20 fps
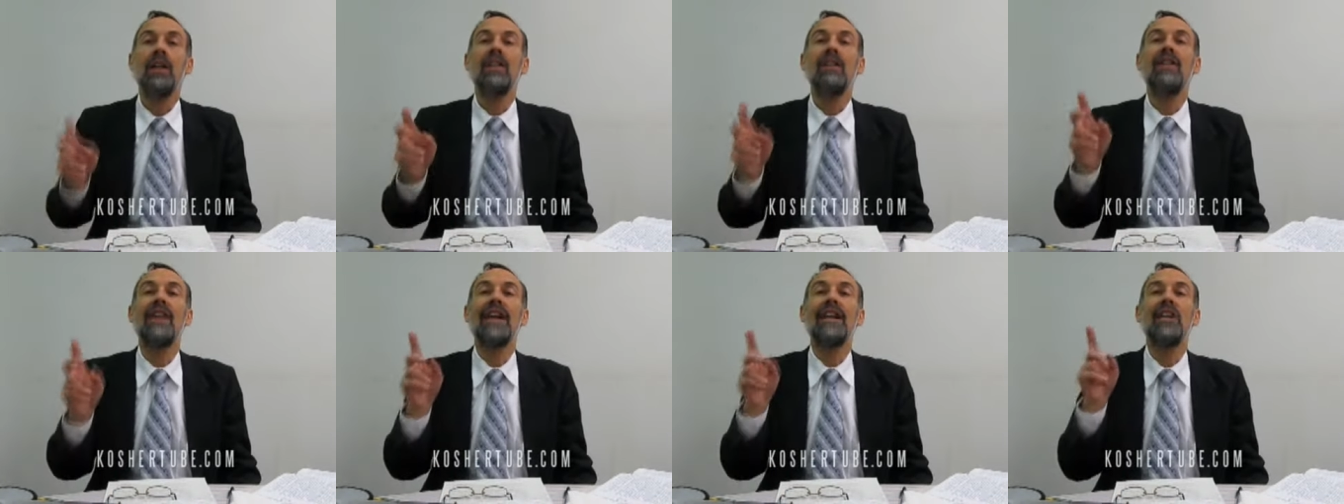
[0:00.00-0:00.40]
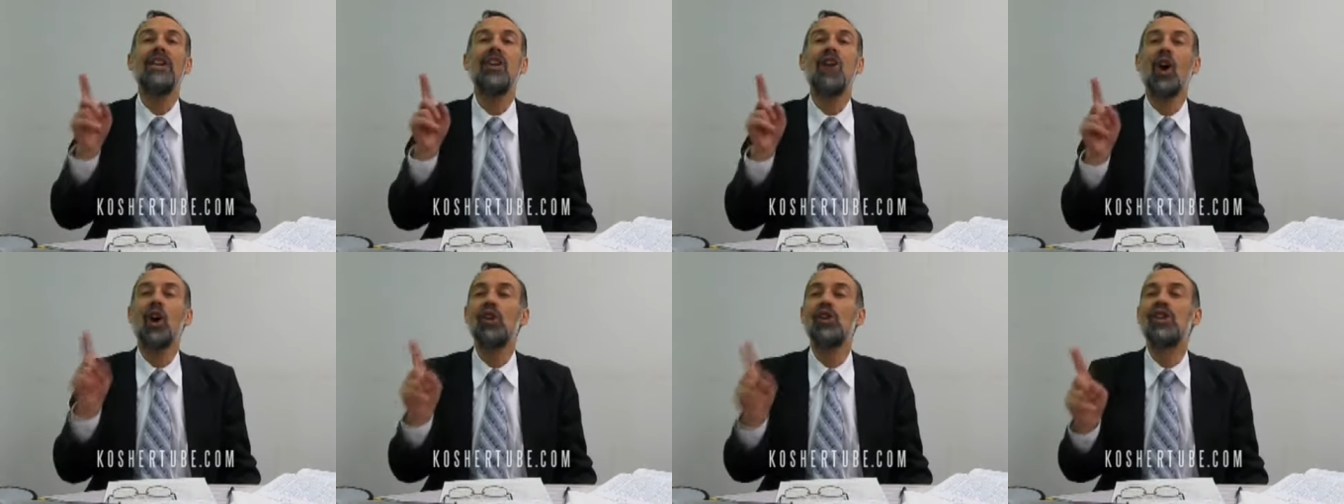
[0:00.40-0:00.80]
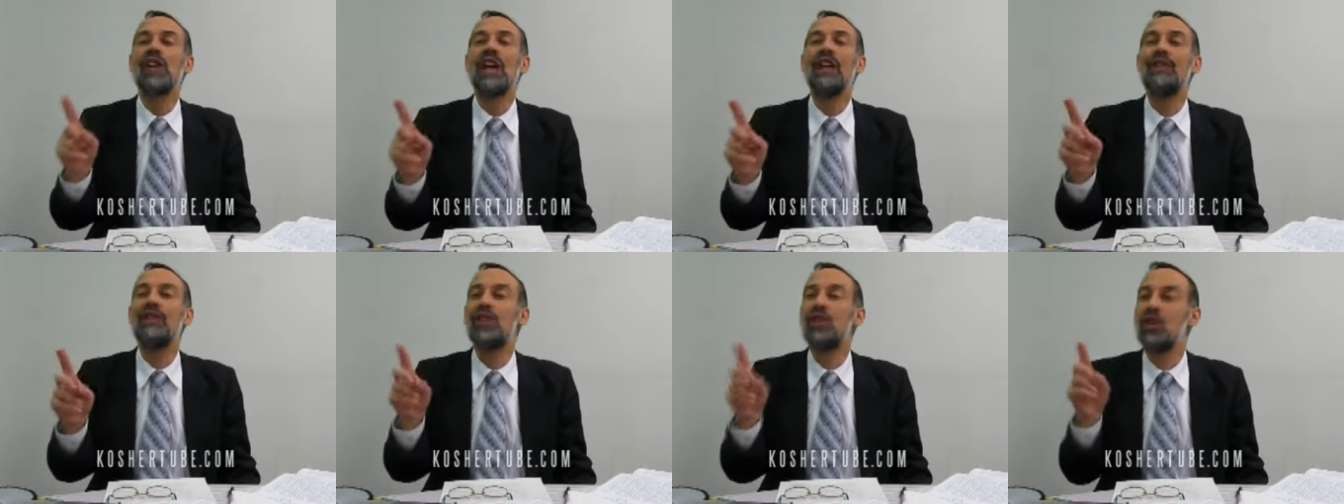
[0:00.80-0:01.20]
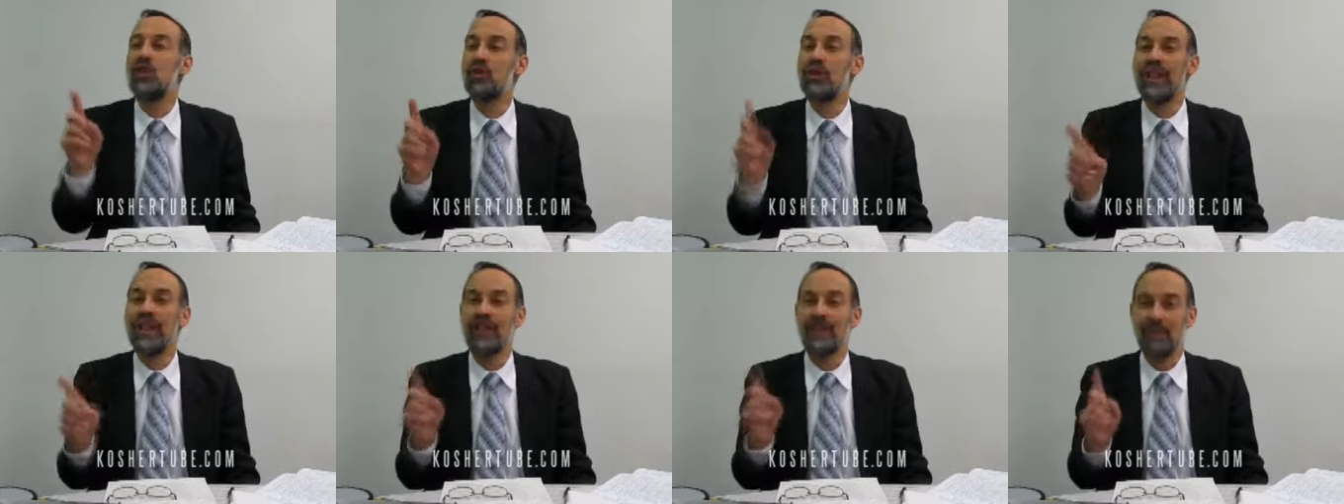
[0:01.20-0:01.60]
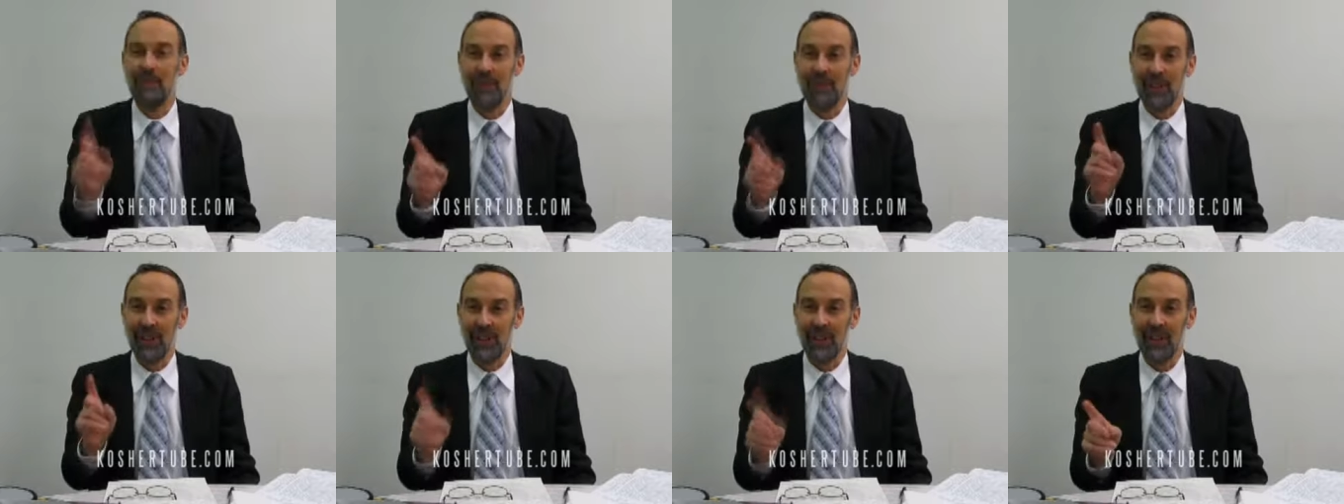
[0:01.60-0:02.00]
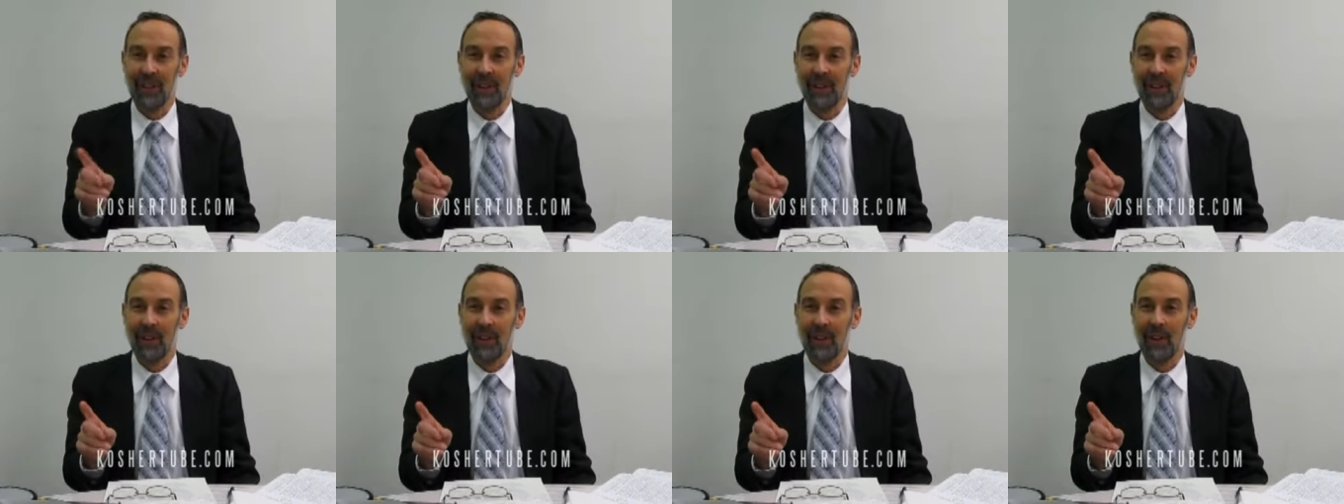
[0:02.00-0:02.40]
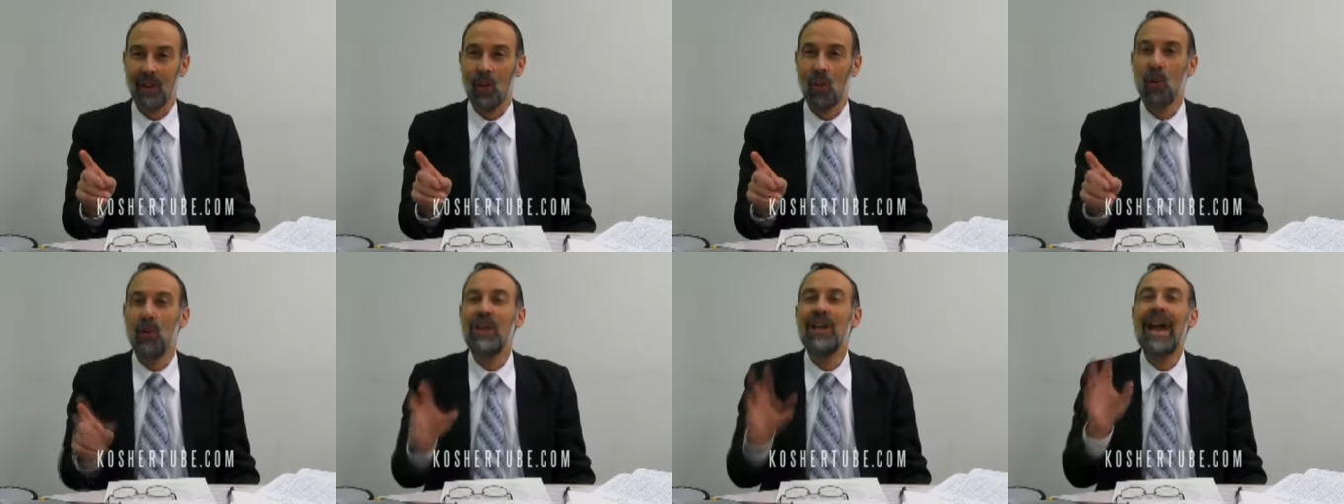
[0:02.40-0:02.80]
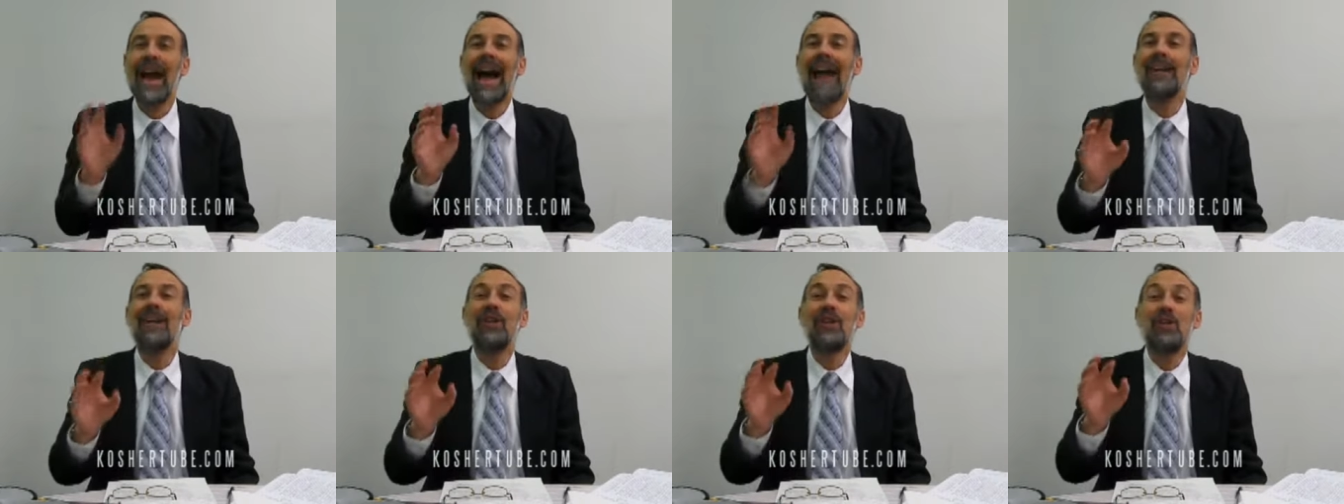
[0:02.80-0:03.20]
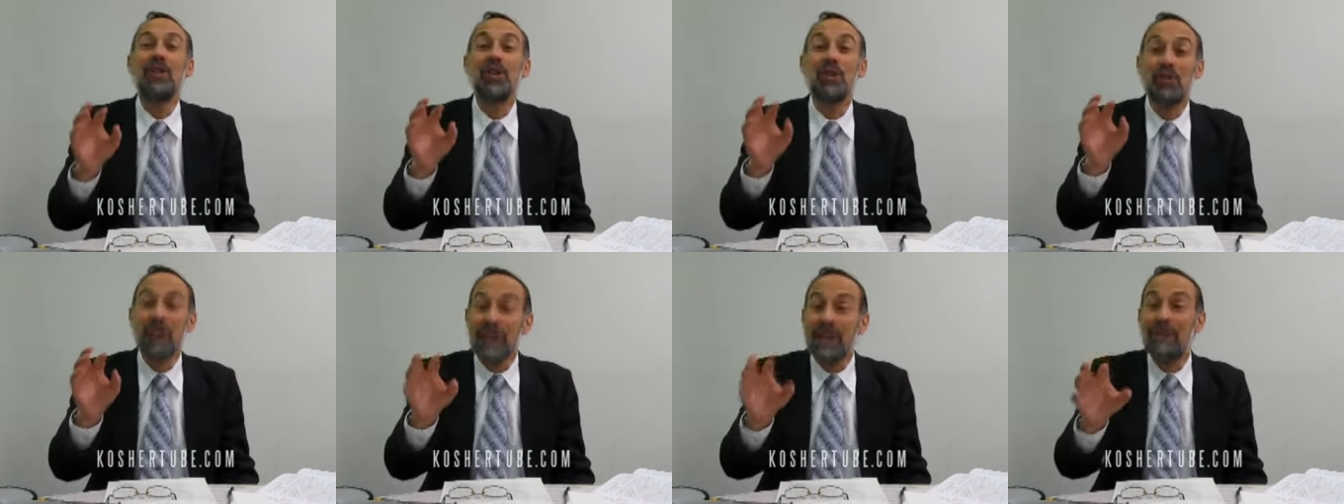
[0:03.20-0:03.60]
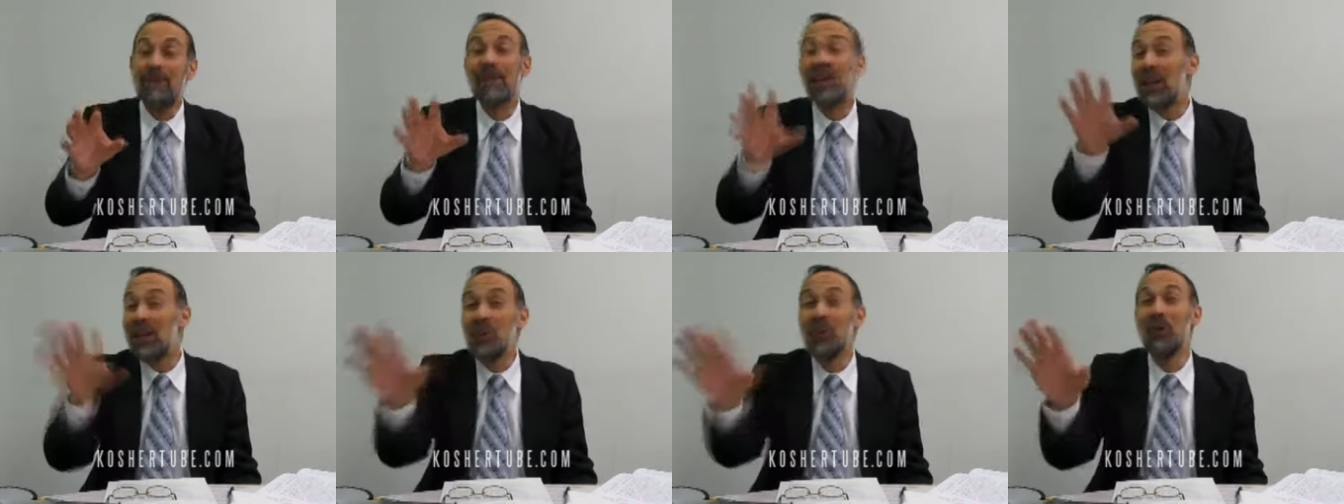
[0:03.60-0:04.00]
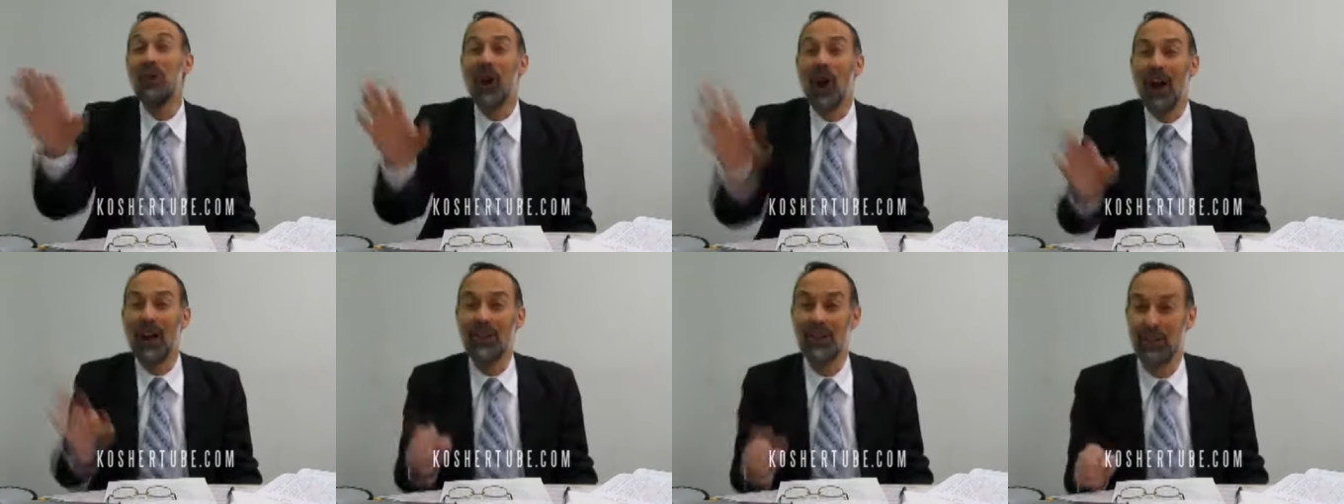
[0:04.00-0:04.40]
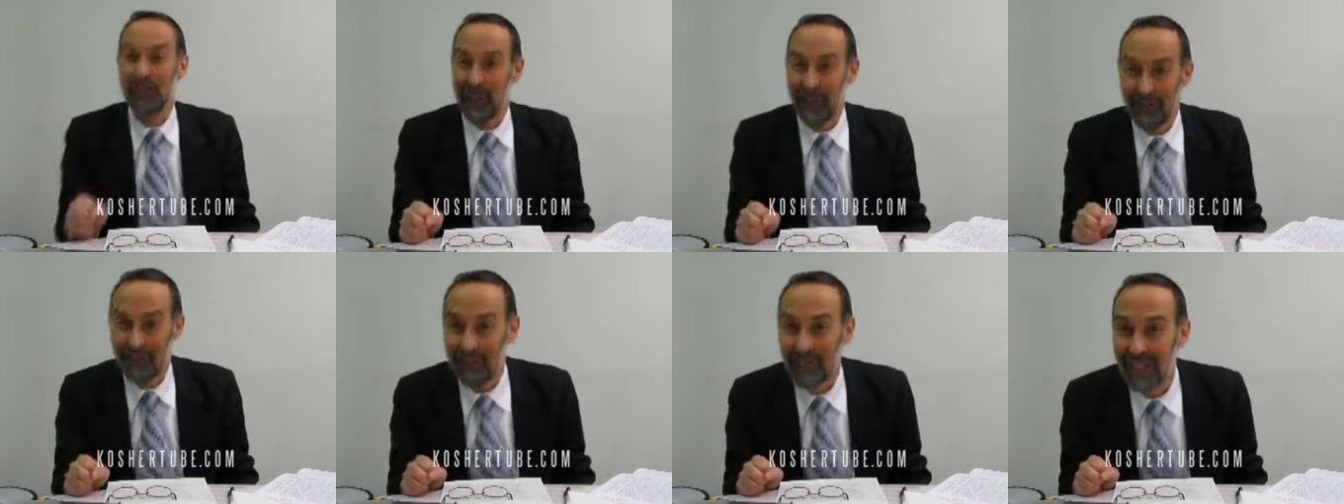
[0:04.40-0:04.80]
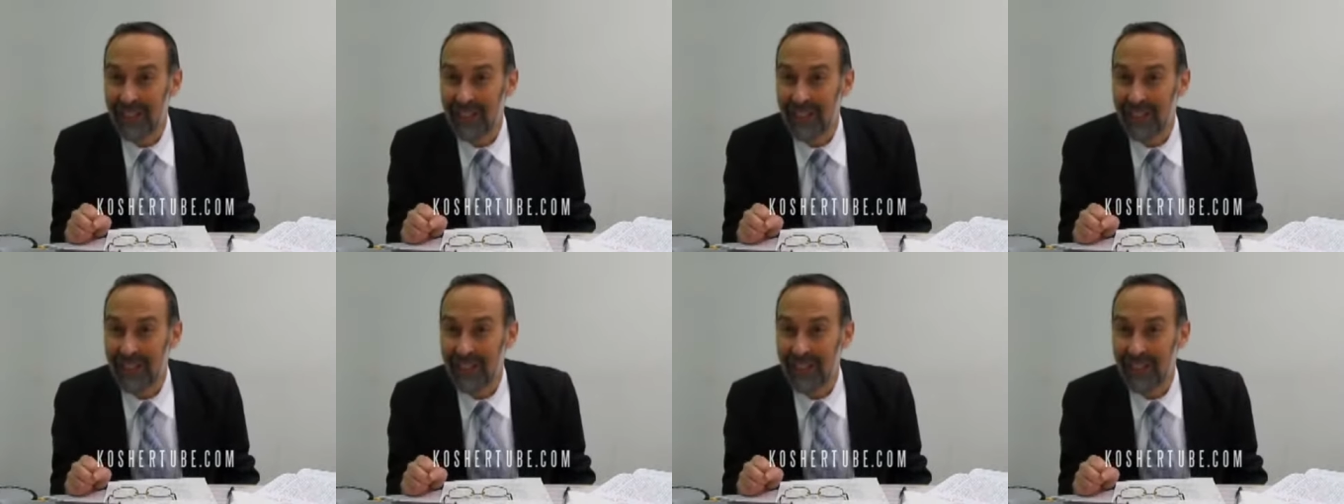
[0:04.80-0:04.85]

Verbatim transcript: That Yosef's dreams were not dreams that you and I dream.